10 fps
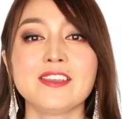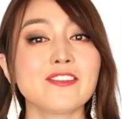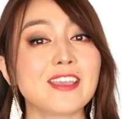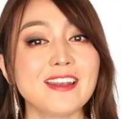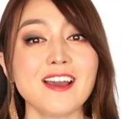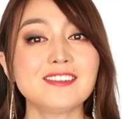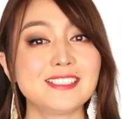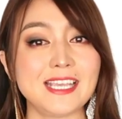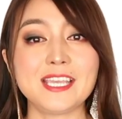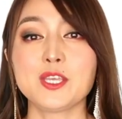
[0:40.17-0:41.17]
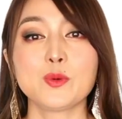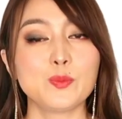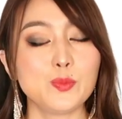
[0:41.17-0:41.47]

You cannot say